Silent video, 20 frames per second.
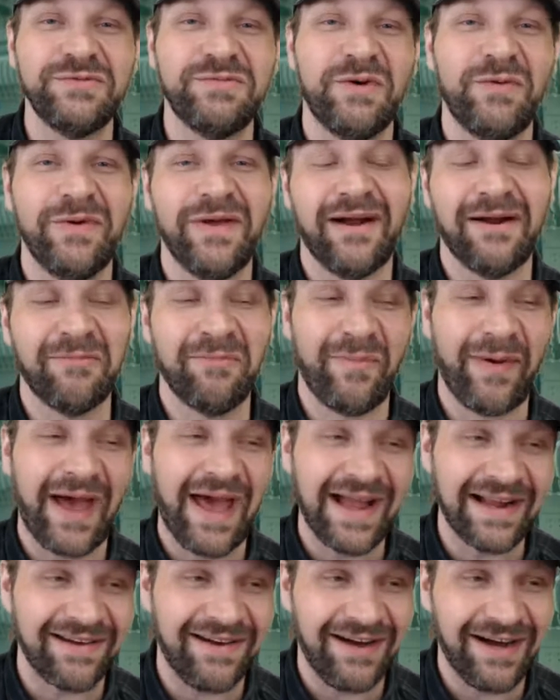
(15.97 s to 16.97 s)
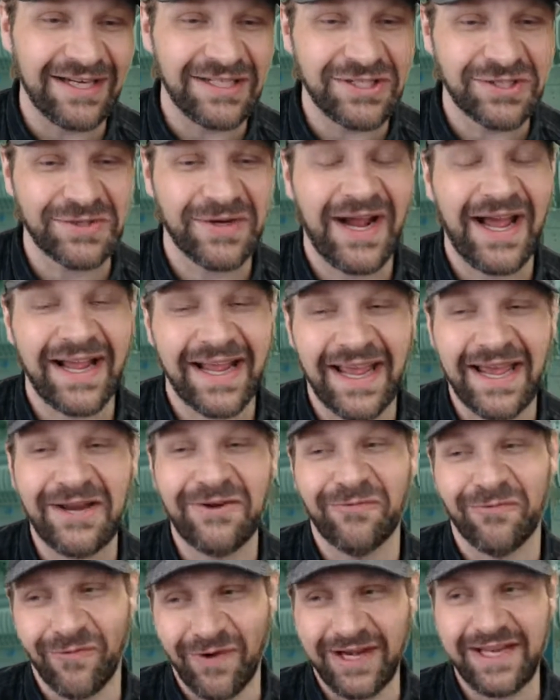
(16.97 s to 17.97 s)
but we are back on track
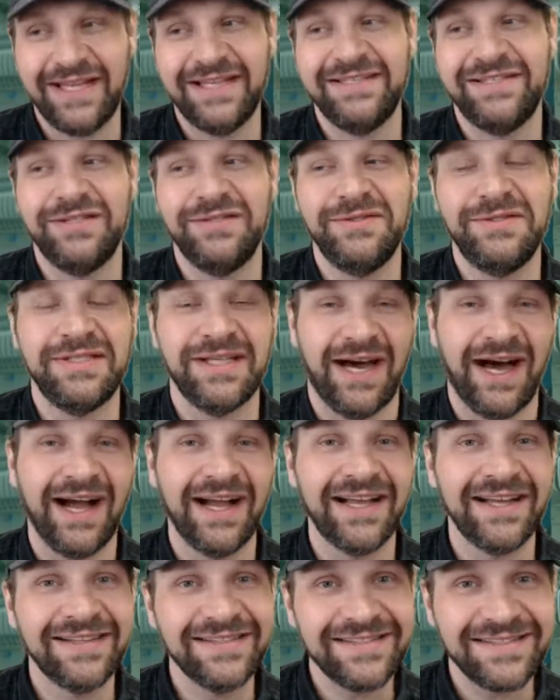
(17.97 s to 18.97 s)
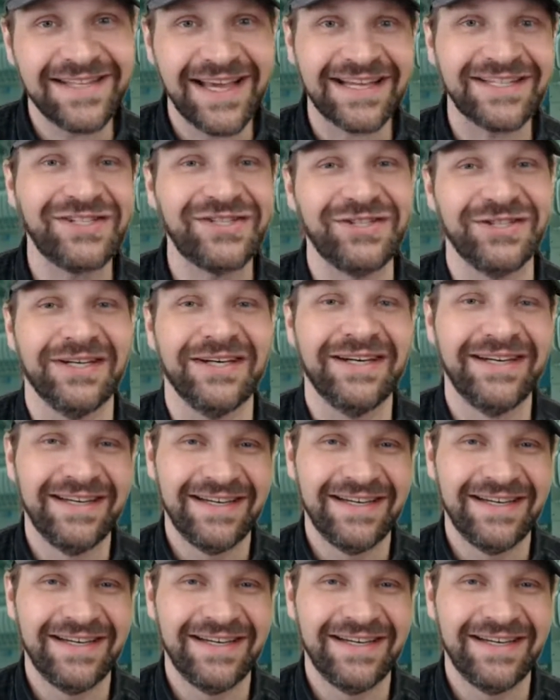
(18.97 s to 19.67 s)
and ready to talk texture.